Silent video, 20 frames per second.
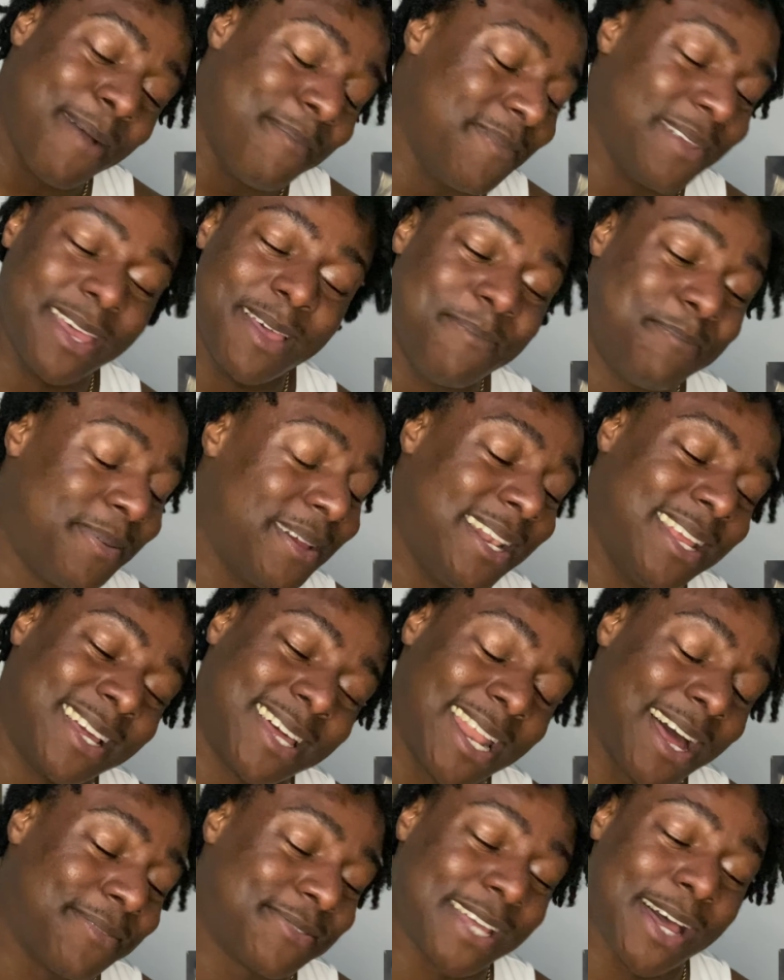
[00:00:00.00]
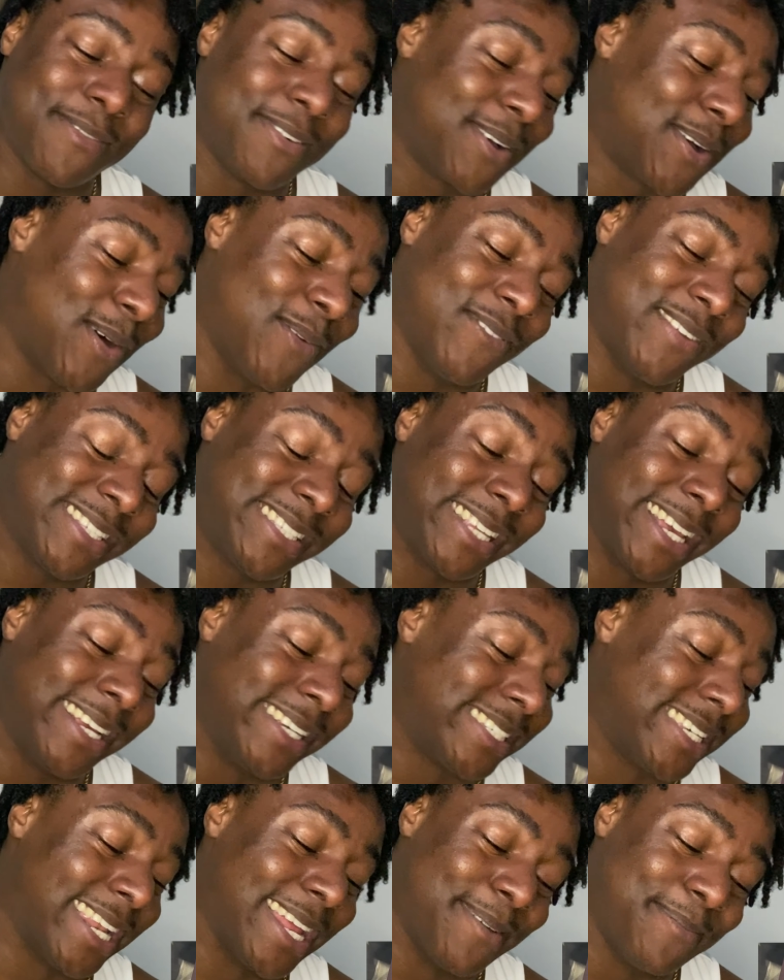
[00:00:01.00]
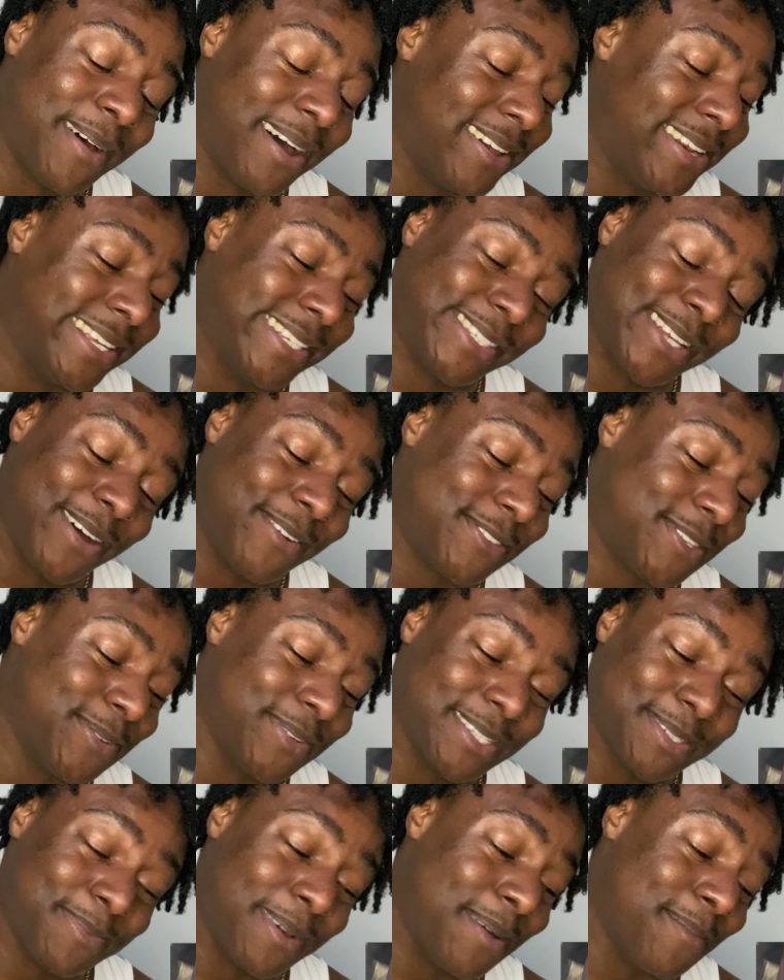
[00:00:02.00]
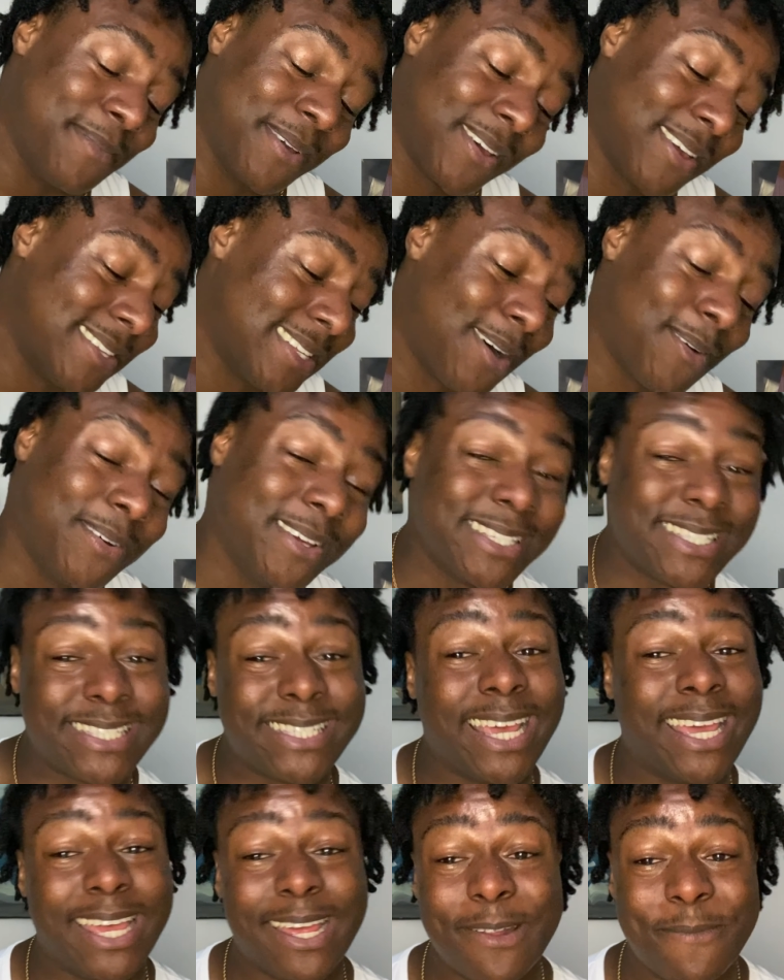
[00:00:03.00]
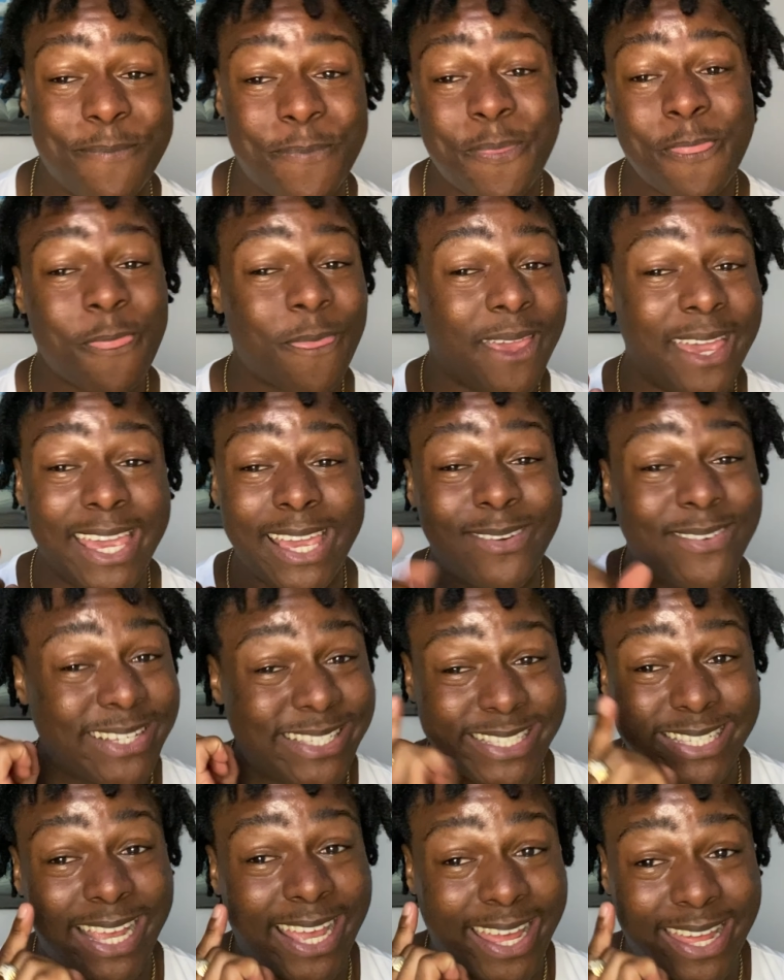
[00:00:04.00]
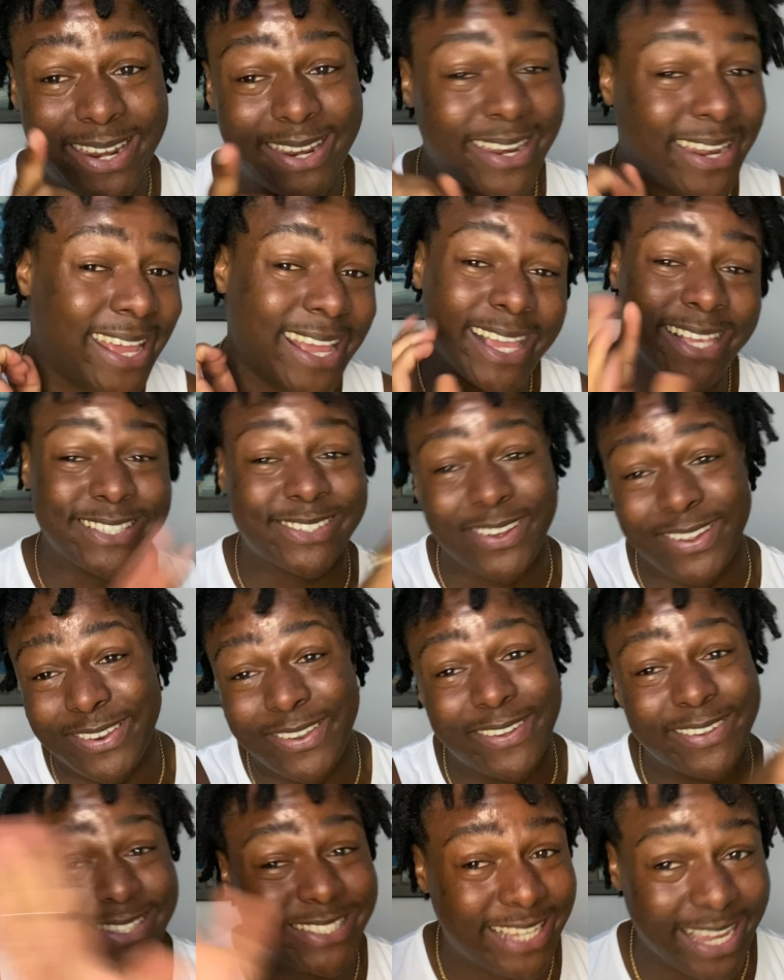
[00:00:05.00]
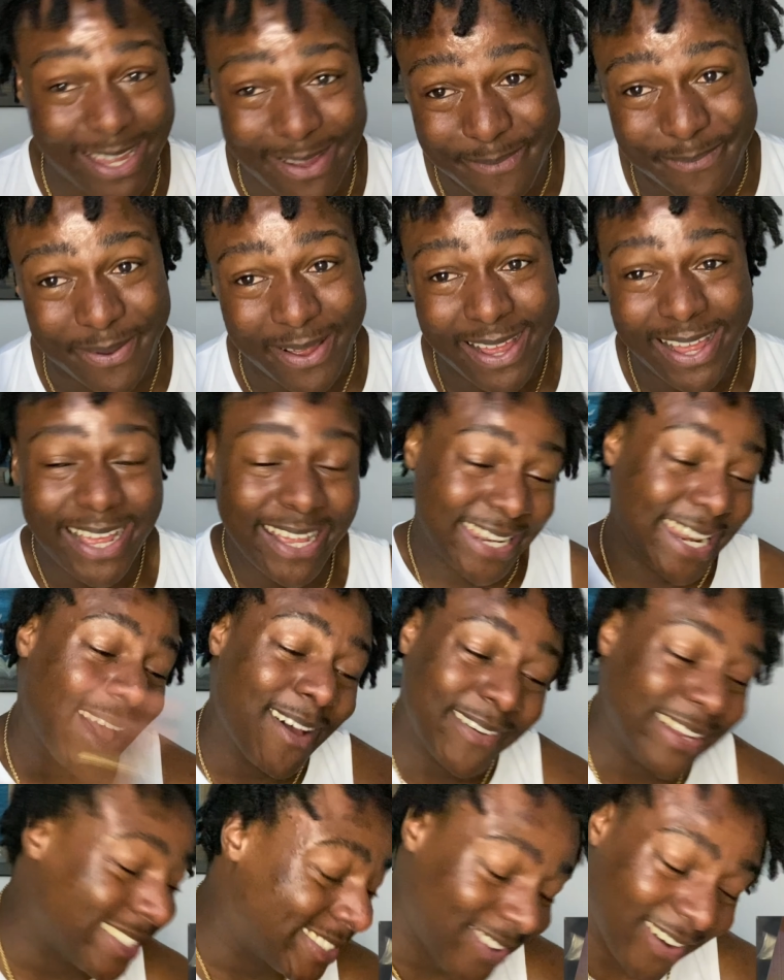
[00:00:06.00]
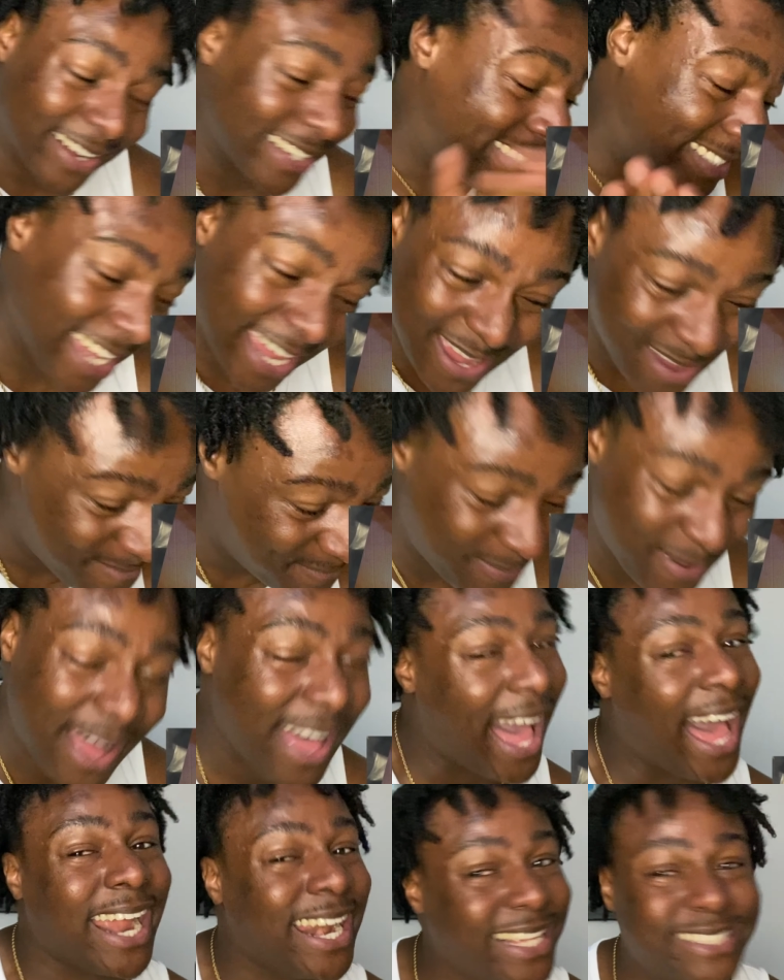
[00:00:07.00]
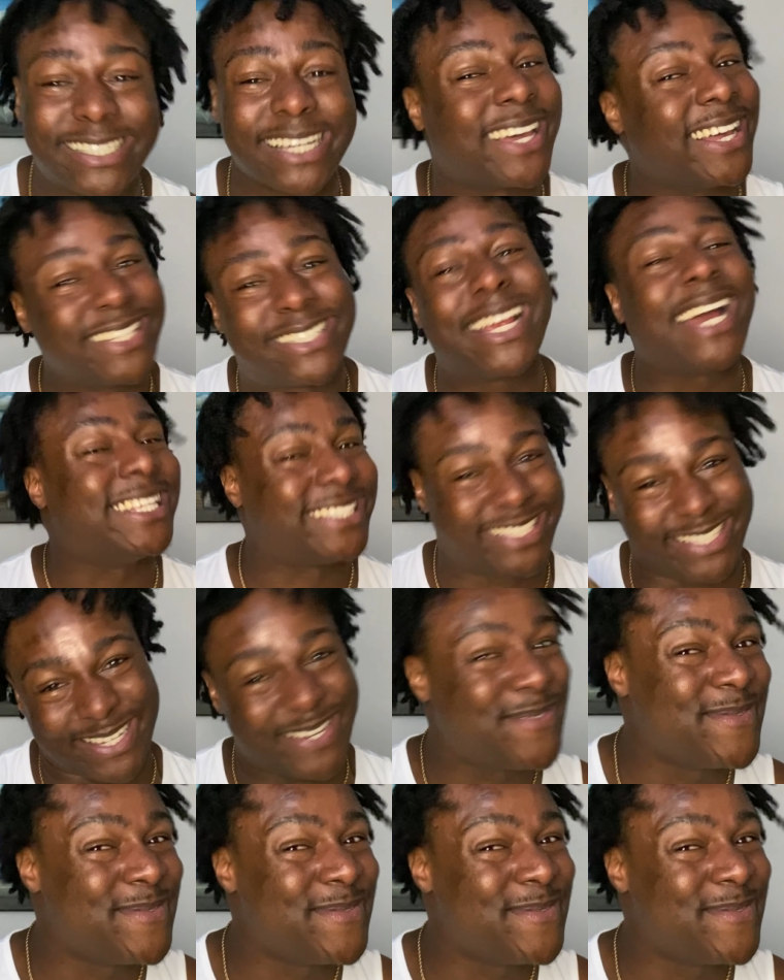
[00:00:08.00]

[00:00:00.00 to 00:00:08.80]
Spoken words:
Me and Billy gonna have a conversation about this afterwards, man, because he was saying he's got no tape. Now he's got a tape. I need to go chat to him.